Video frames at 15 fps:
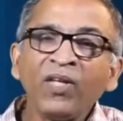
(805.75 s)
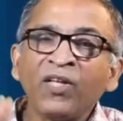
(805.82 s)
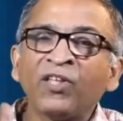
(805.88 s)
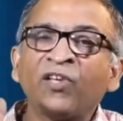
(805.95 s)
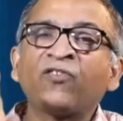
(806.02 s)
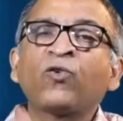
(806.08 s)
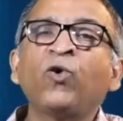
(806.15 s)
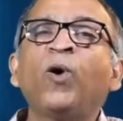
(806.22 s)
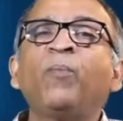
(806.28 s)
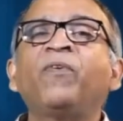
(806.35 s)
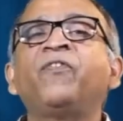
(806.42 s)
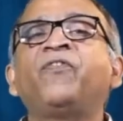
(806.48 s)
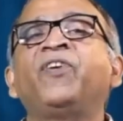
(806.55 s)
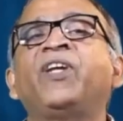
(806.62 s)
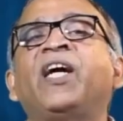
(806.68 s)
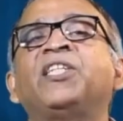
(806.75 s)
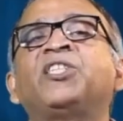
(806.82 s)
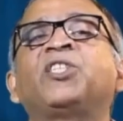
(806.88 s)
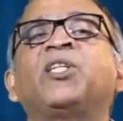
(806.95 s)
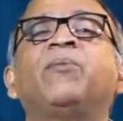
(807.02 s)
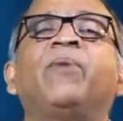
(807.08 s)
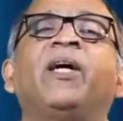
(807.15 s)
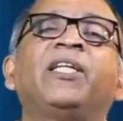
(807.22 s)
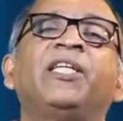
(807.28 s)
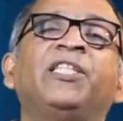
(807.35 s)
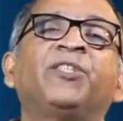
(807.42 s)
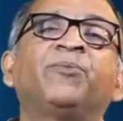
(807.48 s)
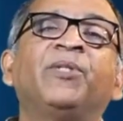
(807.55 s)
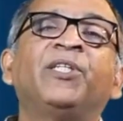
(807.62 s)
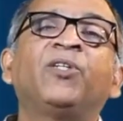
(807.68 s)
The scope of financial
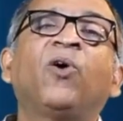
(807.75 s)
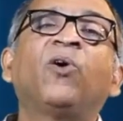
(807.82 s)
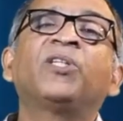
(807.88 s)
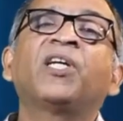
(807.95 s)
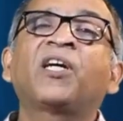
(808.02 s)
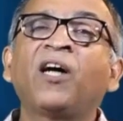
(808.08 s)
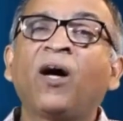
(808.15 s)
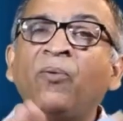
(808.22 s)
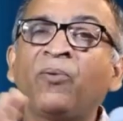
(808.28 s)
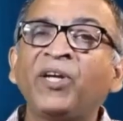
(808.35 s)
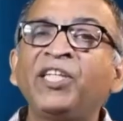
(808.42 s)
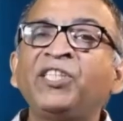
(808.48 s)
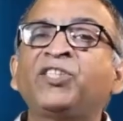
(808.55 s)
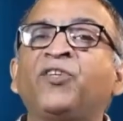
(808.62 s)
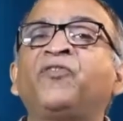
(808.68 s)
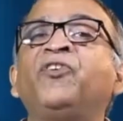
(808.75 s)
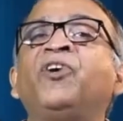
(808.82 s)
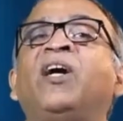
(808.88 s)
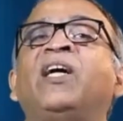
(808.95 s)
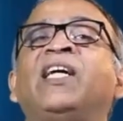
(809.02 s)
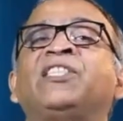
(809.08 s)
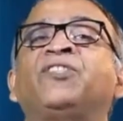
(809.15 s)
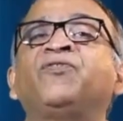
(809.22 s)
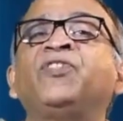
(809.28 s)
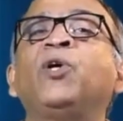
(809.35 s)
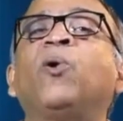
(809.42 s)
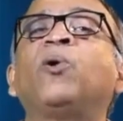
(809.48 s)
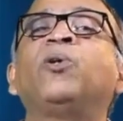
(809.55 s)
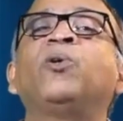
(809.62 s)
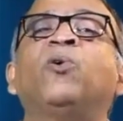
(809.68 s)
management, or the coverage of, as we
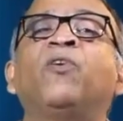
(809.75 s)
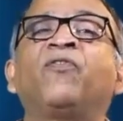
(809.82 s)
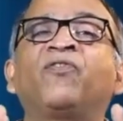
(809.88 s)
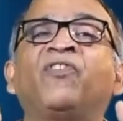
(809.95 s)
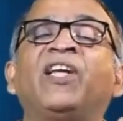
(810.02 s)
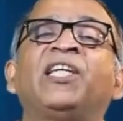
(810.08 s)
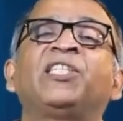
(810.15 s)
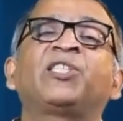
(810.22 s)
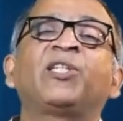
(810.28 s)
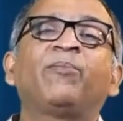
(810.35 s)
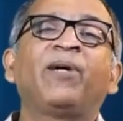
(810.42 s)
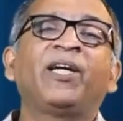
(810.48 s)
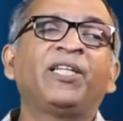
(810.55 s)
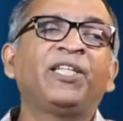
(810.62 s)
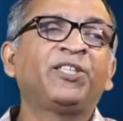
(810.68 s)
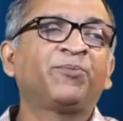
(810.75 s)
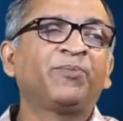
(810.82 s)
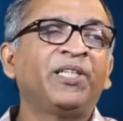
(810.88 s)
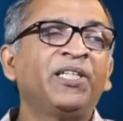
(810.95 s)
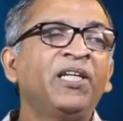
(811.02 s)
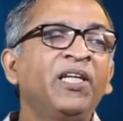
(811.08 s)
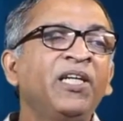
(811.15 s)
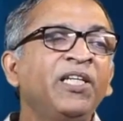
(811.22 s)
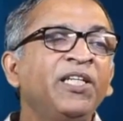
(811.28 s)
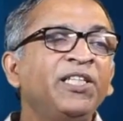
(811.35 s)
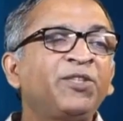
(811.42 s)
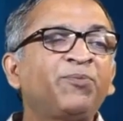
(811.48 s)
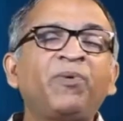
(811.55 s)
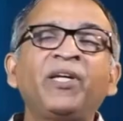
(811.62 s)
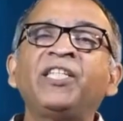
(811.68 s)
all know, of financial management,
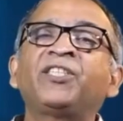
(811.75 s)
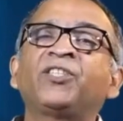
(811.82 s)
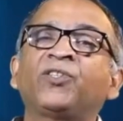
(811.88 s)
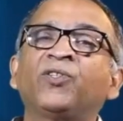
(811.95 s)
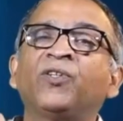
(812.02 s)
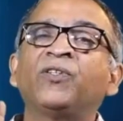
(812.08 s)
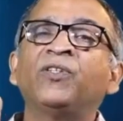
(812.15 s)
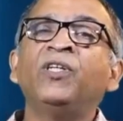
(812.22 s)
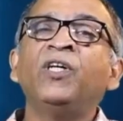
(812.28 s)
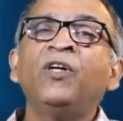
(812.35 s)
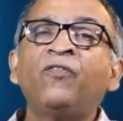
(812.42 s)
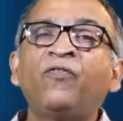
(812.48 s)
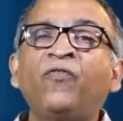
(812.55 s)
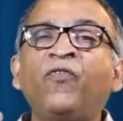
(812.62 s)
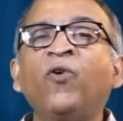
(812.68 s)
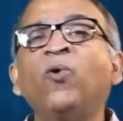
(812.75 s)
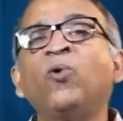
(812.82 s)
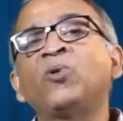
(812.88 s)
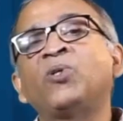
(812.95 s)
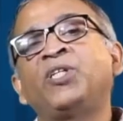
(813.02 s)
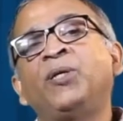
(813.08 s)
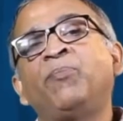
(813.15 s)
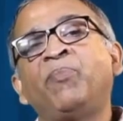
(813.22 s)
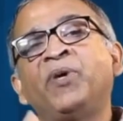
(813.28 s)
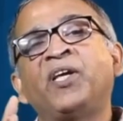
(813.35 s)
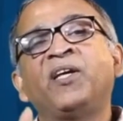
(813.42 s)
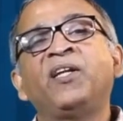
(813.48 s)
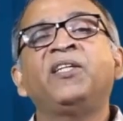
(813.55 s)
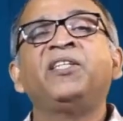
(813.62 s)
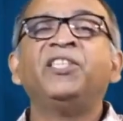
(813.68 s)
is based on 4
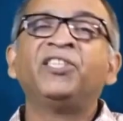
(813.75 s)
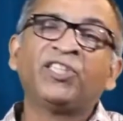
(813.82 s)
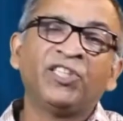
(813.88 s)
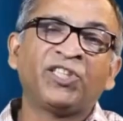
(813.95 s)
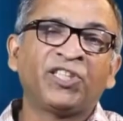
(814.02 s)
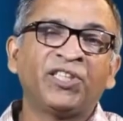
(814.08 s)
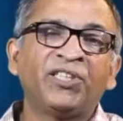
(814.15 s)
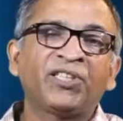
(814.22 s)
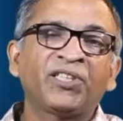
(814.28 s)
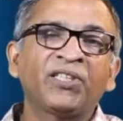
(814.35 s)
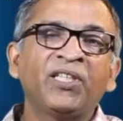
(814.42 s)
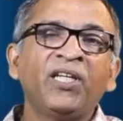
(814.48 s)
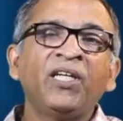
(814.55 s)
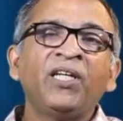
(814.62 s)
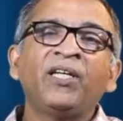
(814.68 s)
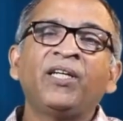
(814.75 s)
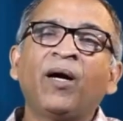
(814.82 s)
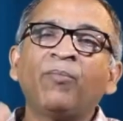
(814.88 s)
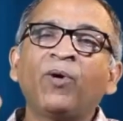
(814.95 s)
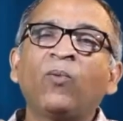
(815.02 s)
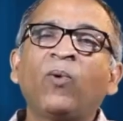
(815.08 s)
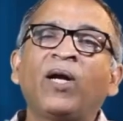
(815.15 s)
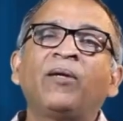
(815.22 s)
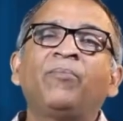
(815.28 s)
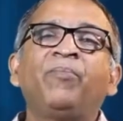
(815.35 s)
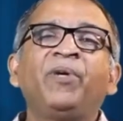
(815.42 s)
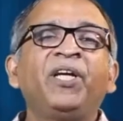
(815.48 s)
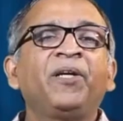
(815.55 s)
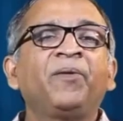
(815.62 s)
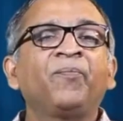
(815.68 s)
typical decisions. Number 1
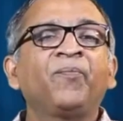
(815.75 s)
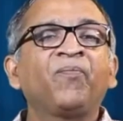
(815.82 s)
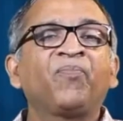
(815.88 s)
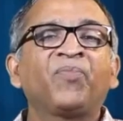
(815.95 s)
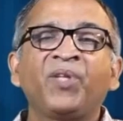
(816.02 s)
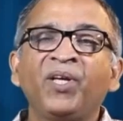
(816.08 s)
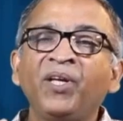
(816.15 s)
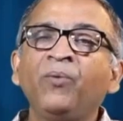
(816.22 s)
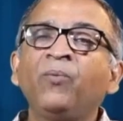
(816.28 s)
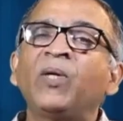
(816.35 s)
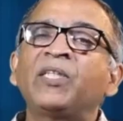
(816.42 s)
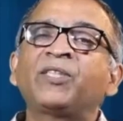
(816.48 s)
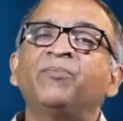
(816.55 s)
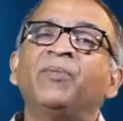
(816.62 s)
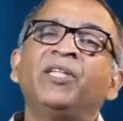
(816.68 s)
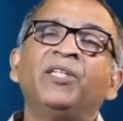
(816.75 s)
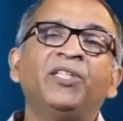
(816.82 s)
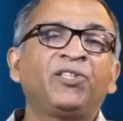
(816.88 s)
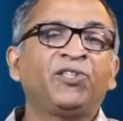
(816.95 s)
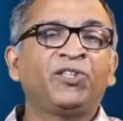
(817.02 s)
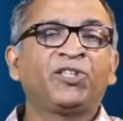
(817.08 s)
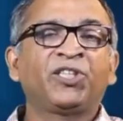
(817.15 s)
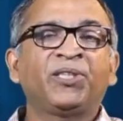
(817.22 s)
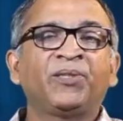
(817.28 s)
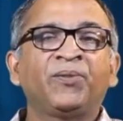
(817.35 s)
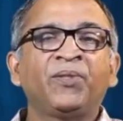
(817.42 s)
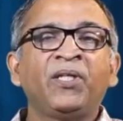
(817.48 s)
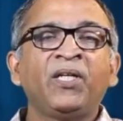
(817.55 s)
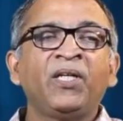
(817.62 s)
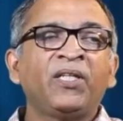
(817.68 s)
being the investment decision.
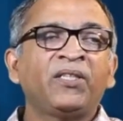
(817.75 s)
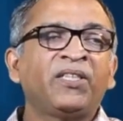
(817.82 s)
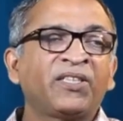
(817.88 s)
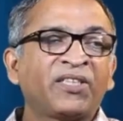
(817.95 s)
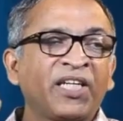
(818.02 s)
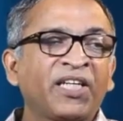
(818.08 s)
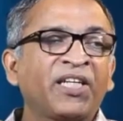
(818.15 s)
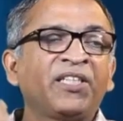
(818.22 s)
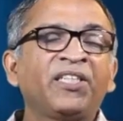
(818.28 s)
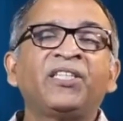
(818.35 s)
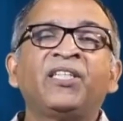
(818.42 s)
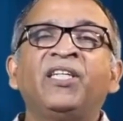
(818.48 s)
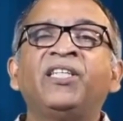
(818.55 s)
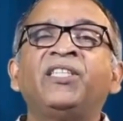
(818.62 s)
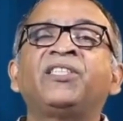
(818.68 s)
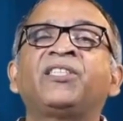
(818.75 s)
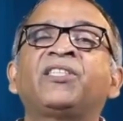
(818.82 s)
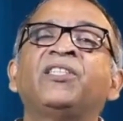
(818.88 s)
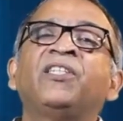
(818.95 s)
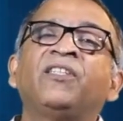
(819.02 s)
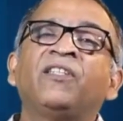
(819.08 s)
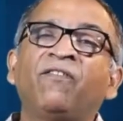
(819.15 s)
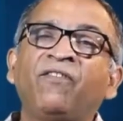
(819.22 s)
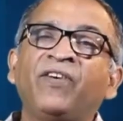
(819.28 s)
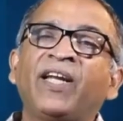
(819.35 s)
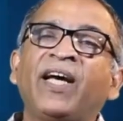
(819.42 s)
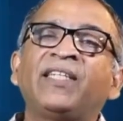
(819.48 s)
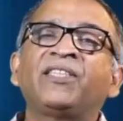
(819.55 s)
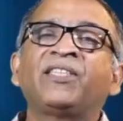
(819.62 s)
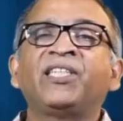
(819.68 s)
The second is the
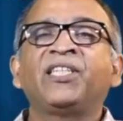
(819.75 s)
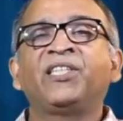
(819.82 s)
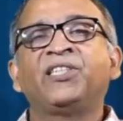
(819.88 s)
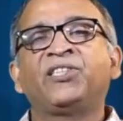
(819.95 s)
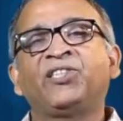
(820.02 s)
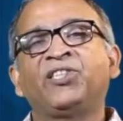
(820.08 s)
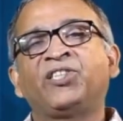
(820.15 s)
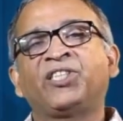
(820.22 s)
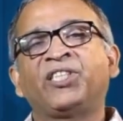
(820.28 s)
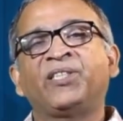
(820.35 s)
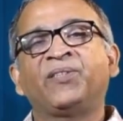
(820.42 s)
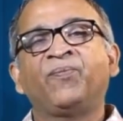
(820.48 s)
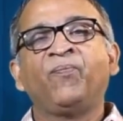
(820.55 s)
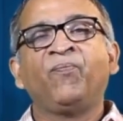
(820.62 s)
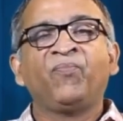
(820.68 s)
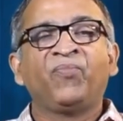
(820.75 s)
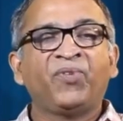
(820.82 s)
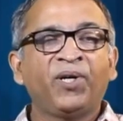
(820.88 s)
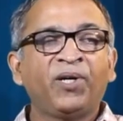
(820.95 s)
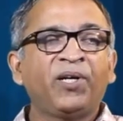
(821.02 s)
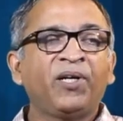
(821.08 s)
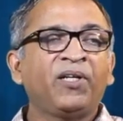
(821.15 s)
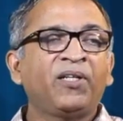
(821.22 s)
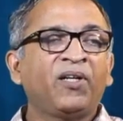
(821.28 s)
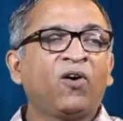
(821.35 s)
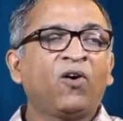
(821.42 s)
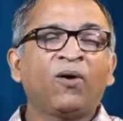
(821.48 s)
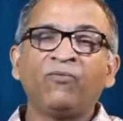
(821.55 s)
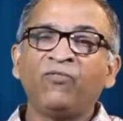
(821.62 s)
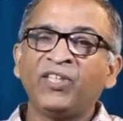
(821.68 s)
financing decision. Third,
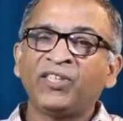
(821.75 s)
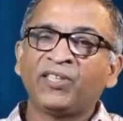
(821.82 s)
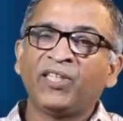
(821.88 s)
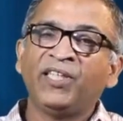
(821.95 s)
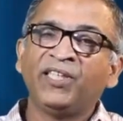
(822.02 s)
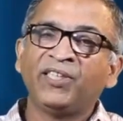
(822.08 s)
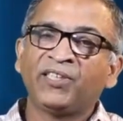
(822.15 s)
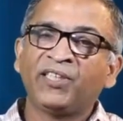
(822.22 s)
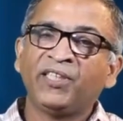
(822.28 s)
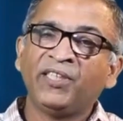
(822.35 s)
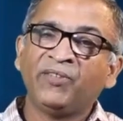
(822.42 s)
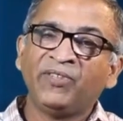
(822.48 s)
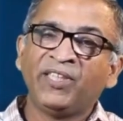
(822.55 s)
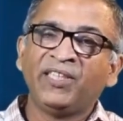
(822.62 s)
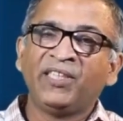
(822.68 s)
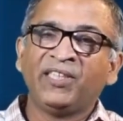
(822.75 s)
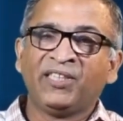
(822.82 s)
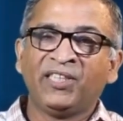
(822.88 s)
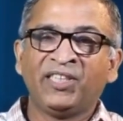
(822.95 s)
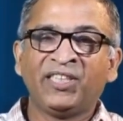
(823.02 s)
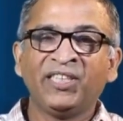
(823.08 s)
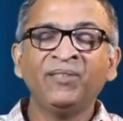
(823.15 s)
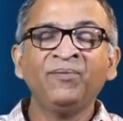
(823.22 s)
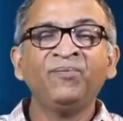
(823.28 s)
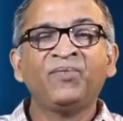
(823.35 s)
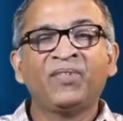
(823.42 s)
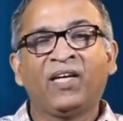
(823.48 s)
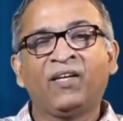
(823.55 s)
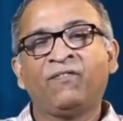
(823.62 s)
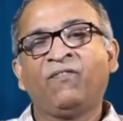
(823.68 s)
obviously, is the dividend decision.
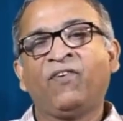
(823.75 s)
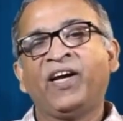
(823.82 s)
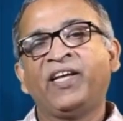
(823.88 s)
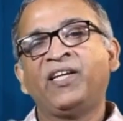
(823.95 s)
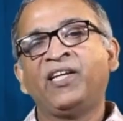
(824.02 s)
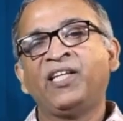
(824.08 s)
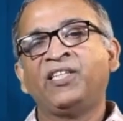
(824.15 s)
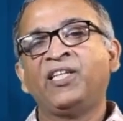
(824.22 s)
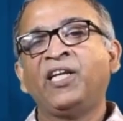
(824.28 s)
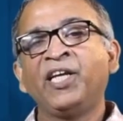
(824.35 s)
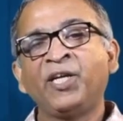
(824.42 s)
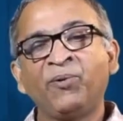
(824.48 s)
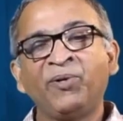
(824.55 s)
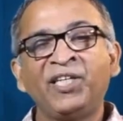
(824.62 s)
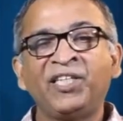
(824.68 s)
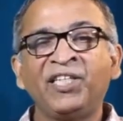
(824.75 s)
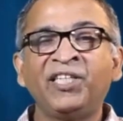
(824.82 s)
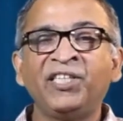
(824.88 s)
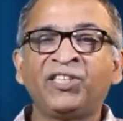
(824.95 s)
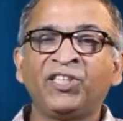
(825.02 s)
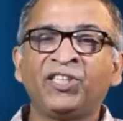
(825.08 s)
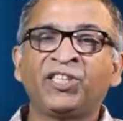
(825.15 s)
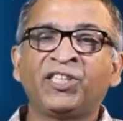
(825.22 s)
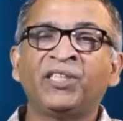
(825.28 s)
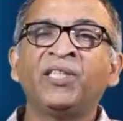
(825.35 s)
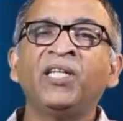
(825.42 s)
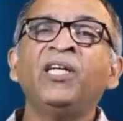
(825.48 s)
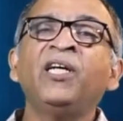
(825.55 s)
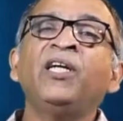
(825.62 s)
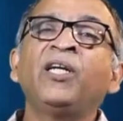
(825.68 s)
And finally, the liquidity decision.
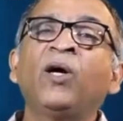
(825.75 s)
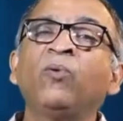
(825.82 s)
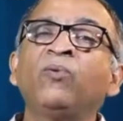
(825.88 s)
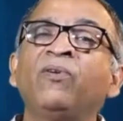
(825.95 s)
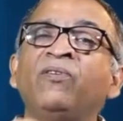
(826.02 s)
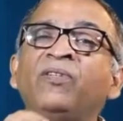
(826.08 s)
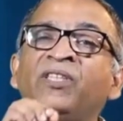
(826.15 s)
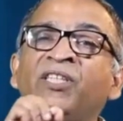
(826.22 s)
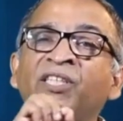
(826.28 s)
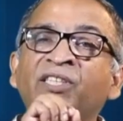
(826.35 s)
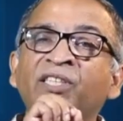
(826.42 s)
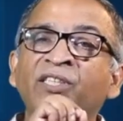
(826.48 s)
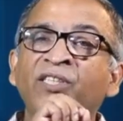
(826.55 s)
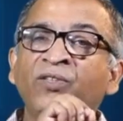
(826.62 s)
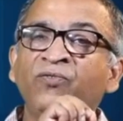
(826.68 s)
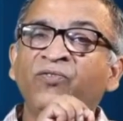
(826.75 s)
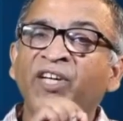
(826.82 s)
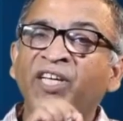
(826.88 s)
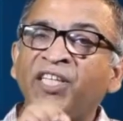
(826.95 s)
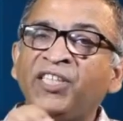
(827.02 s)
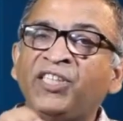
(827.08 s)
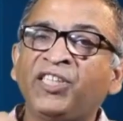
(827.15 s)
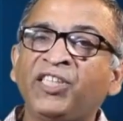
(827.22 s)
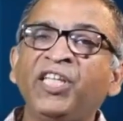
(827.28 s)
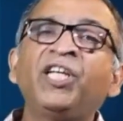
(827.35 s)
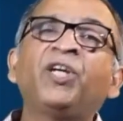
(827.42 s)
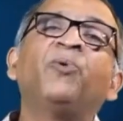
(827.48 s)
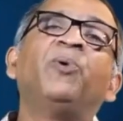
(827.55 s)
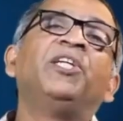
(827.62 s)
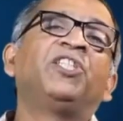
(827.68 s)
Now, this is very
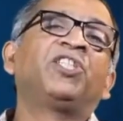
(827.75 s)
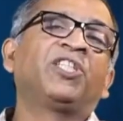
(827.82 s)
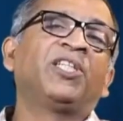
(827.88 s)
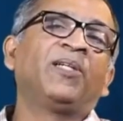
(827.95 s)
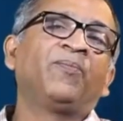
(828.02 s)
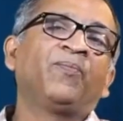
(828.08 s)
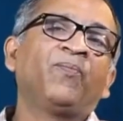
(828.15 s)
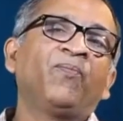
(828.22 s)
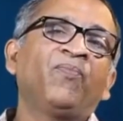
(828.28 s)
sequential.